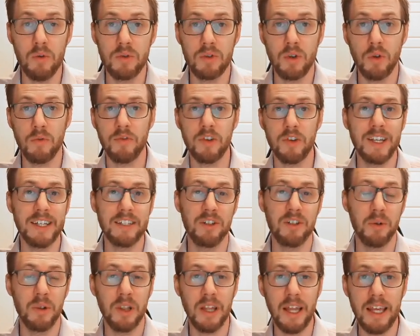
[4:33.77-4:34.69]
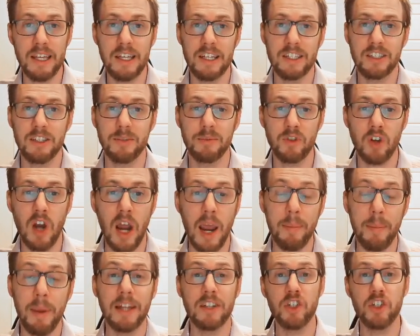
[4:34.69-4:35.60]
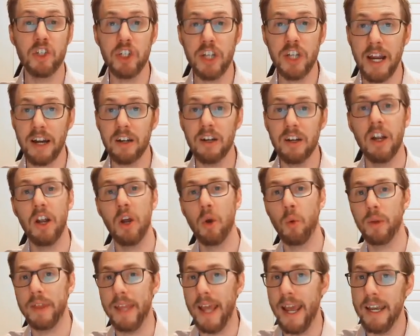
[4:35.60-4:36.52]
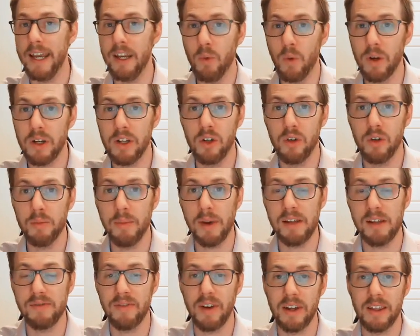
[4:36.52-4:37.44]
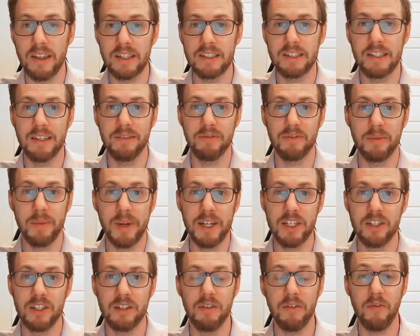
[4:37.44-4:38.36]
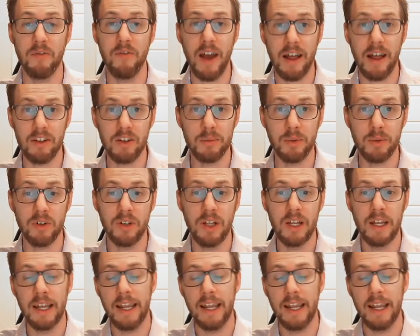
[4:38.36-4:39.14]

Don't forget to like, subscribe, and share with anyone who might find this information valuable